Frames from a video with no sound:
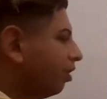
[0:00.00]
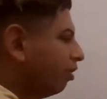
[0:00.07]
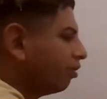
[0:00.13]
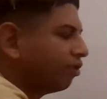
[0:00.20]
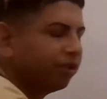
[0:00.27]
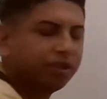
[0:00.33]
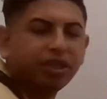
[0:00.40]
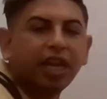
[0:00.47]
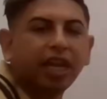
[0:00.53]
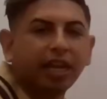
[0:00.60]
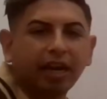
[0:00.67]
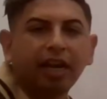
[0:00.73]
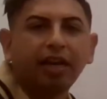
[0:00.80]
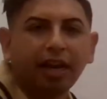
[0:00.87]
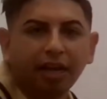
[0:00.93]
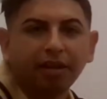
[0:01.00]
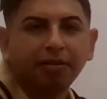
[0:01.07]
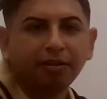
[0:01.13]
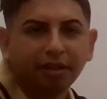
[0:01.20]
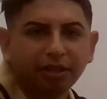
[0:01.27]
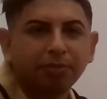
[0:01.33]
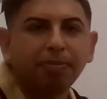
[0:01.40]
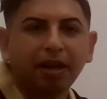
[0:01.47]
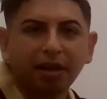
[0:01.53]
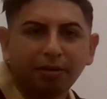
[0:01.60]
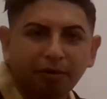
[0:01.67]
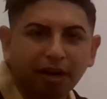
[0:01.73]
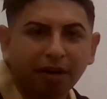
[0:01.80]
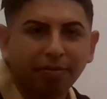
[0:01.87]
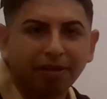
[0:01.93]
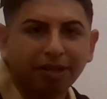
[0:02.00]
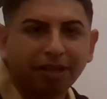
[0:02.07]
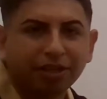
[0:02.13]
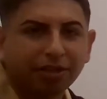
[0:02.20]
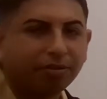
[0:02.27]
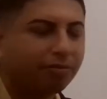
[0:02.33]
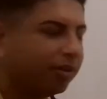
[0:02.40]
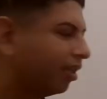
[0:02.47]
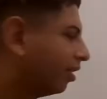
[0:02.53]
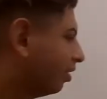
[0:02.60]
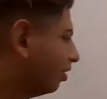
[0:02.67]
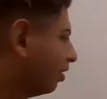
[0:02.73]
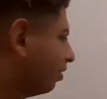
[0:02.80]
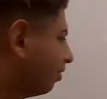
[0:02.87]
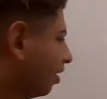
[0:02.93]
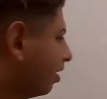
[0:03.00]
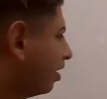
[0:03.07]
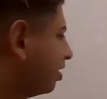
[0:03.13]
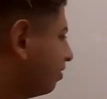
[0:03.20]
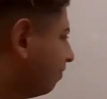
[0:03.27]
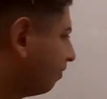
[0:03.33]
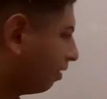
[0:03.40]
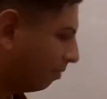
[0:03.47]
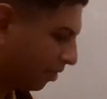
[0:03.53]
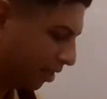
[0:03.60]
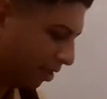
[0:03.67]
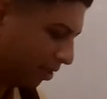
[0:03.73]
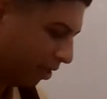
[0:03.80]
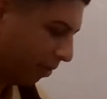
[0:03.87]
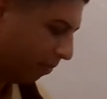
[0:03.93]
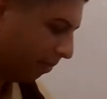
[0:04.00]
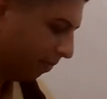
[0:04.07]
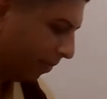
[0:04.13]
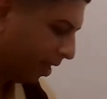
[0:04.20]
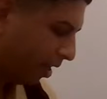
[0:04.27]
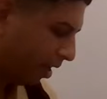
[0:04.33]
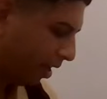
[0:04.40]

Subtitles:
you should take it at night. That's my recommendation, really, okay, as a pharmacist. So,